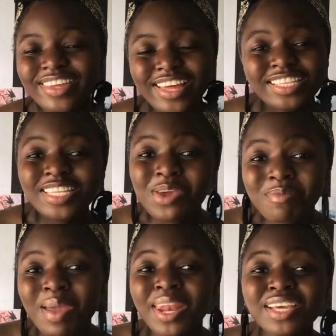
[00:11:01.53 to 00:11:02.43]
see you in
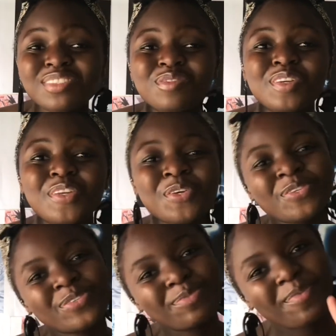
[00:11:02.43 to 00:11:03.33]
my next
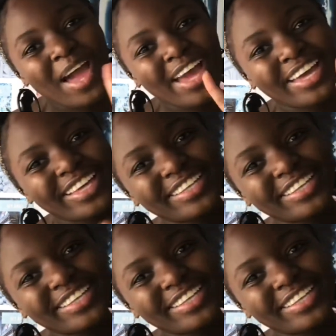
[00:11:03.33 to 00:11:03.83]
videos. Bye.